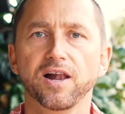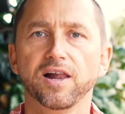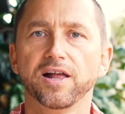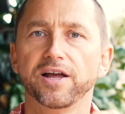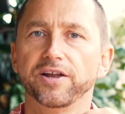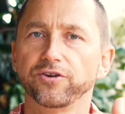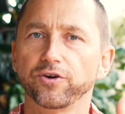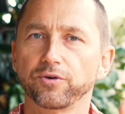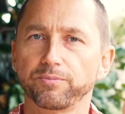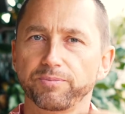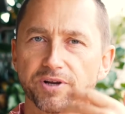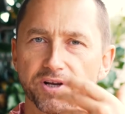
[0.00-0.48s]

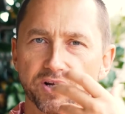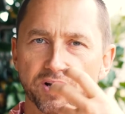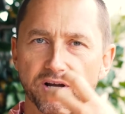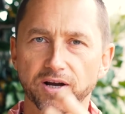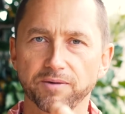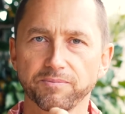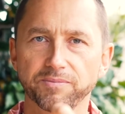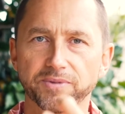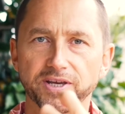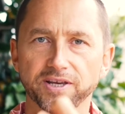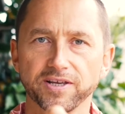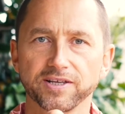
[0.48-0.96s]
And you're
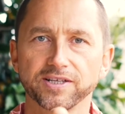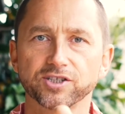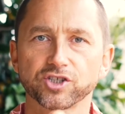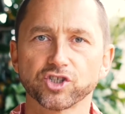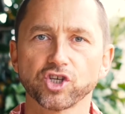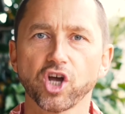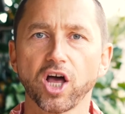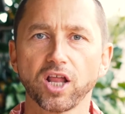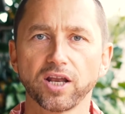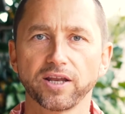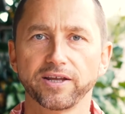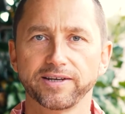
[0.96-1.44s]
becoming
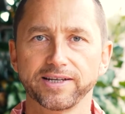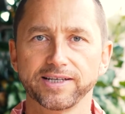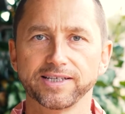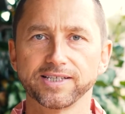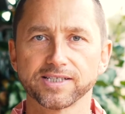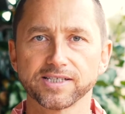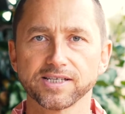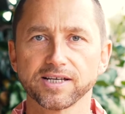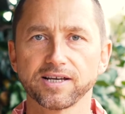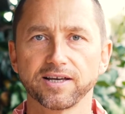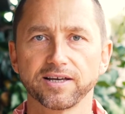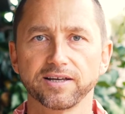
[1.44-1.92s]
solid
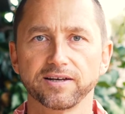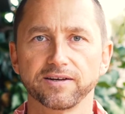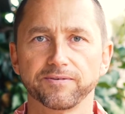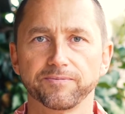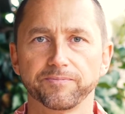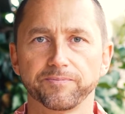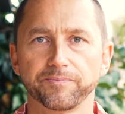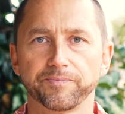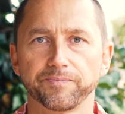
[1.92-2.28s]
inside.